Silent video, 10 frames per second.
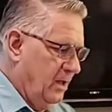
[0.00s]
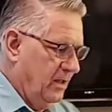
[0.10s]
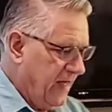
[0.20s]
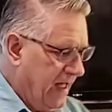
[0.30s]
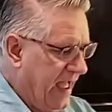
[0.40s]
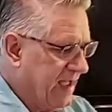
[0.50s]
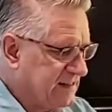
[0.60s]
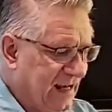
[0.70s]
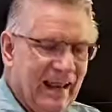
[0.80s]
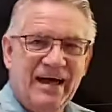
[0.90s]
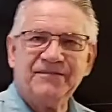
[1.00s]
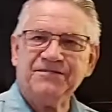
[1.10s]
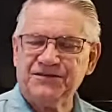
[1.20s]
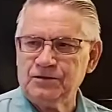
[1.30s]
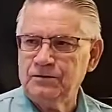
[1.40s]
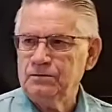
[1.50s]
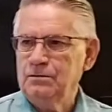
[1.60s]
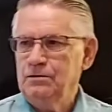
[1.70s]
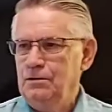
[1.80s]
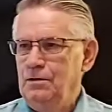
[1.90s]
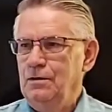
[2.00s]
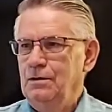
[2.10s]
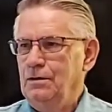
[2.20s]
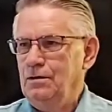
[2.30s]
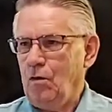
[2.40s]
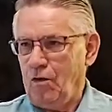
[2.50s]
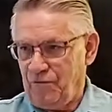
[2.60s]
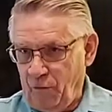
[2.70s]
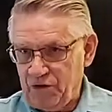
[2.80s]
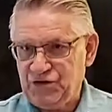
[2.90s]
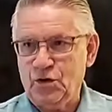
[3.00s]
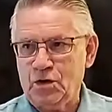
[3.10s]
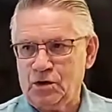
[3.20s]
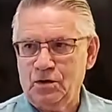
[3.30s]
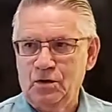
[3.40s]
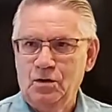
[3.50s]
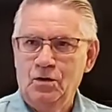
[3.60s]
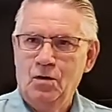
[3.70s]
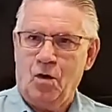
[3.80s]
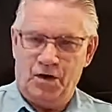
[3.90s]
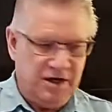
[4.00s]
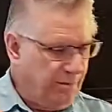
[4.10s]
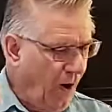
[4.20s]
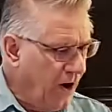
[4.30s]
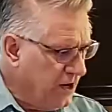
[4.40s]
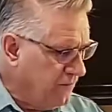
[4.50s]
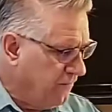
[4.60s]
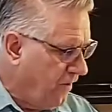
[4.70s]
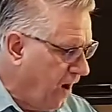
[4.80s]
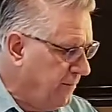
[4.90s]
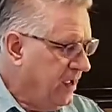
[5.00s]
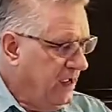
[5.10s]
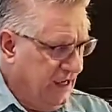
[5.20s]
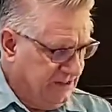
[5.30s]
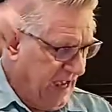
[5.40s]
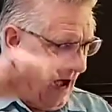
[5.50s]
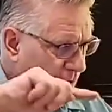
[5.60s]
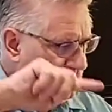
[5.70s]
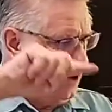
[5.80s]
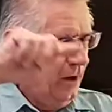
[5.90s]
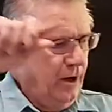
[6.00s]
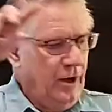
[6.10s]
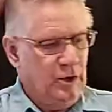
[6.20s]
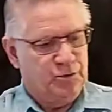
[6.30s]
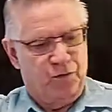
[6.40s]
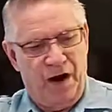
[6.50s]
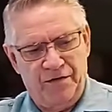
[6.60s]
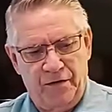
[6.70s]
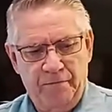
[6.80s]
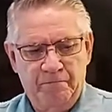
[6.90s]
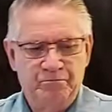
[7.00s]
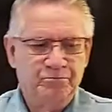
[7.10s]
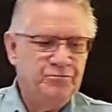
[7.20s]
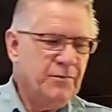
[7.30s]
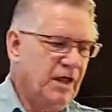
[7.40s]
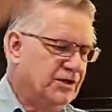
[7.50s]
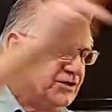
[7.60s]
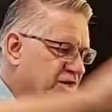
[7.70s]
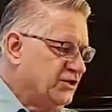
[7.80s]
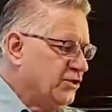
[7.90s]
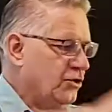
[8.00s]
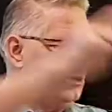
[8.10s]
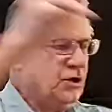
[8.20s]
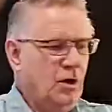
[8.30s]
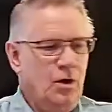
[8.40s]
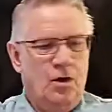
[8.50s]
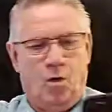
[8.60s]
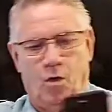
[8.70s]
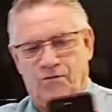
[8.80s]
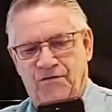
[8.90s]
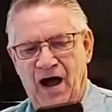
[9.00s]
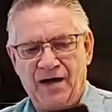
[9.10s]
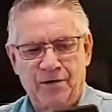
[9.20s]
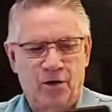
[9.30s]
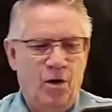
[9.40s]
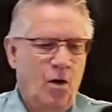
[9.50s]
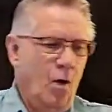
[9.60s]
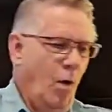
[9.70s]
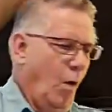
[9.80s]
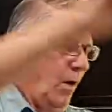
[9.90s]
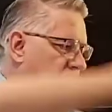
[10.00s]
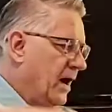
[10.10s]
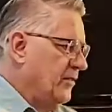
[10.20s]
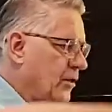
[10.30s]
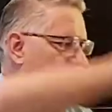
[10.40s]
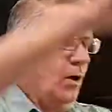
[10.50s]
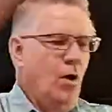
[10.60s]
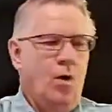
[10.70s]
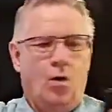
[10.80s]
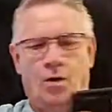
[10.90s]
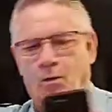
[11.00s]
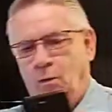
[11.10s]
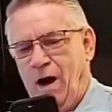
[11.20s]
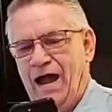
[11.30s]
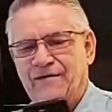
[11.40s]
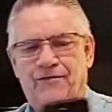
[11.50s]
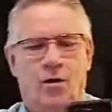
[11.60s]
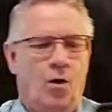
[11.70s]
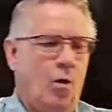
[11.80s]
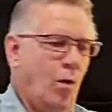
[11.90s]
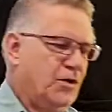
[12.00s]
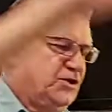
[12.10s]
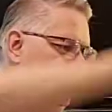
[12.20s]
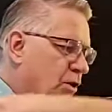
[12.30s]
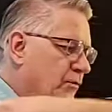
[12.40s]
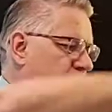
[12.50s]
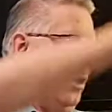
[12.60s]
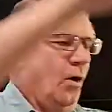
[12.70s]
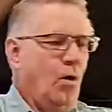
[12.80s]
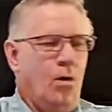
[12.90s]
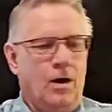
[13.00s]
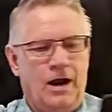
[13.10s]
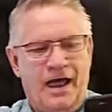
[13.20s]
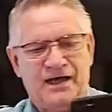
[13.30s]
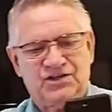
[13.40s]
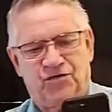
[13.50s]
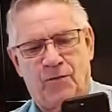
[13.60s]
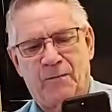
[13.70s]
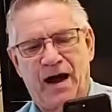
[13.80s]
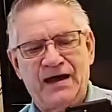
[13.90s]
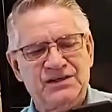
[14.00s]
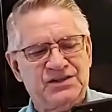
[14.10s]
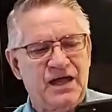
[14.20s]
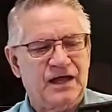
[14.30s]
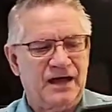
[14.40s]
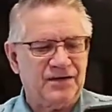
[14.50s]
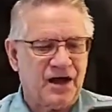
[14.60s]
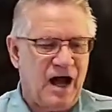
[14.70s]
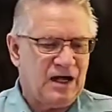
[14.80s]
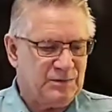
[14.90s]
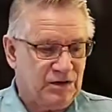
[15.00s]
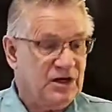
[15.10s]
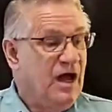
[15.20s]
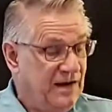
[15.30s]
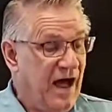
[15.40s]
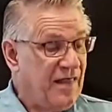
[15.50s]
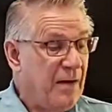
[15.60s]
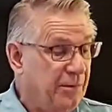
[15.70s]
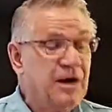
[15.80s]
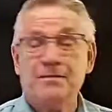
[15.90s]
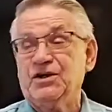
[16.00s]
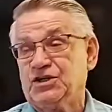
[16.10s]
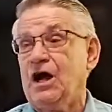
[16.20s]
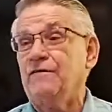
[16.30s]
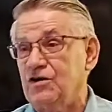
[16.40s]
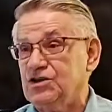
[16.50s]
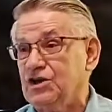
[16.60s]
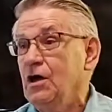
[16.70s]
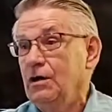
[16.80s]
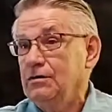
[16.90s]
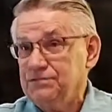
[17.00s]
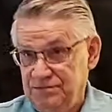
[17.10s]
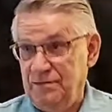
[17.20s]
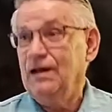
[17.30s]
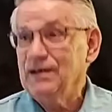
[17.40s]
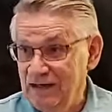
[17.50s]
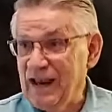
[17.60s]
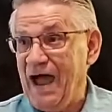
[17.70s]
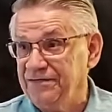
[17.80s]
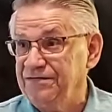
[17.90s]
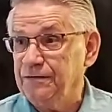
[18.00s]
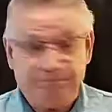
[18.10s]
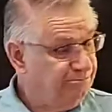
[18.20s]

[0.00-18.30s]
that has left or forsook or departed from his house, his brethren, his sisters, or father, or mother, or wife, or children, or lands for my sake and the gospel's. Now that pretty much covers life.